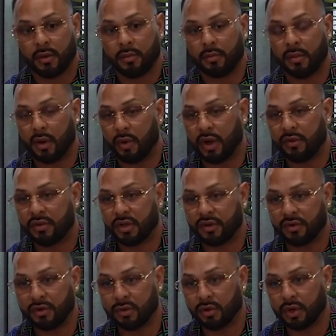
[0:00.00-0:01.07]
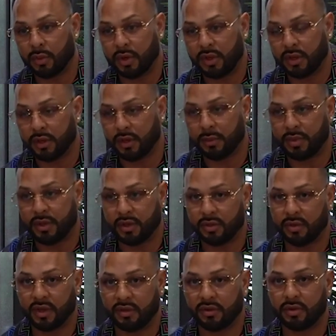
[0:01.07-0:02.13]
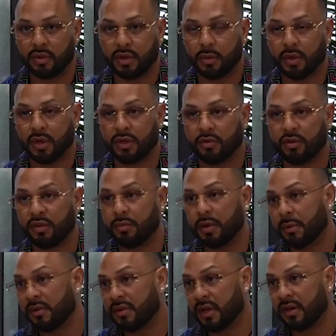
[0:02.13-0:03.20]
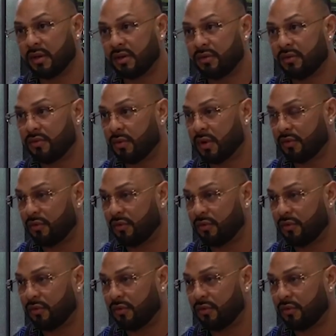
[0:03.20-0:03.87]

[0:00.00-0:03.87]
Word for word: my wife Jennifer Dorie won the Olympia in 2021. Chris Bumstead is what